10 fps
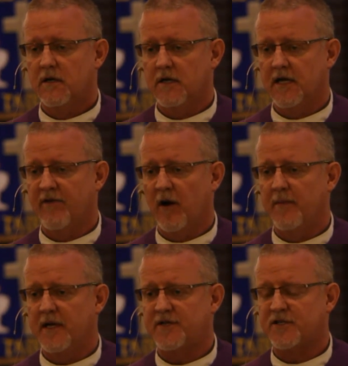give
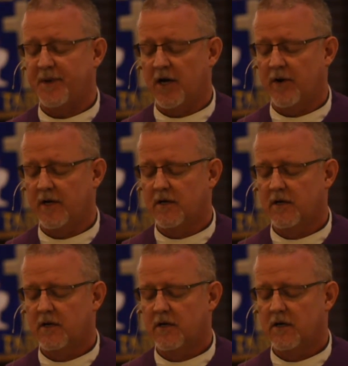up its spirit,
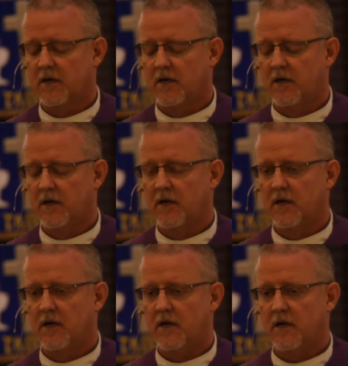
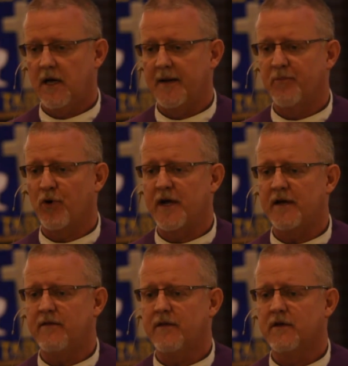and
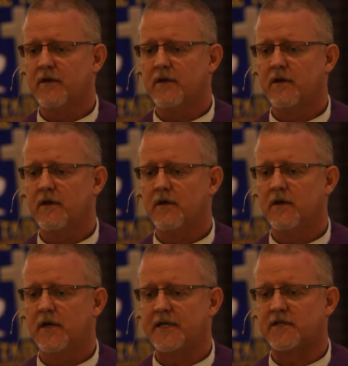breathe
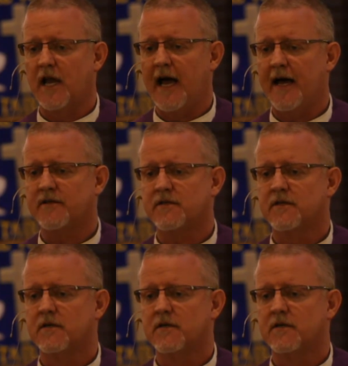its last.